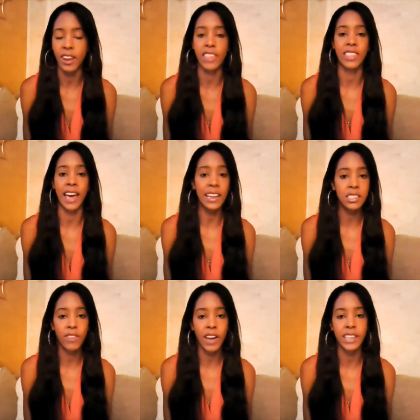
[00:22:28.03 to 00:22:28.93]
And like,
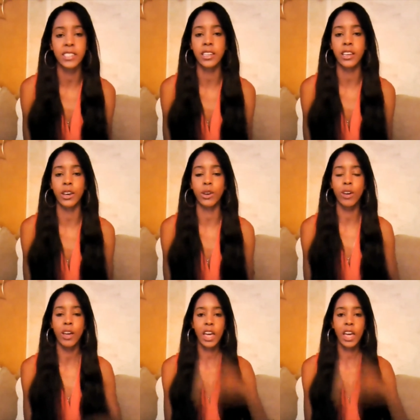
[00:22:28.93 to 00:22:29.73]
that's fine too.